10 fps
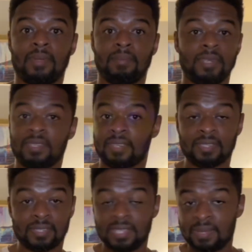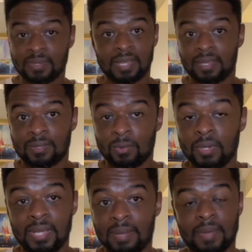But it just seems like it's
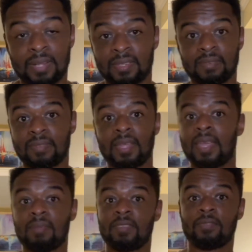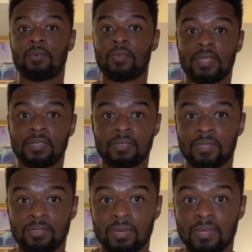only a matter of time before this
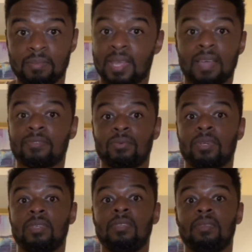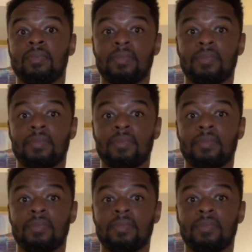retreat may have to occur.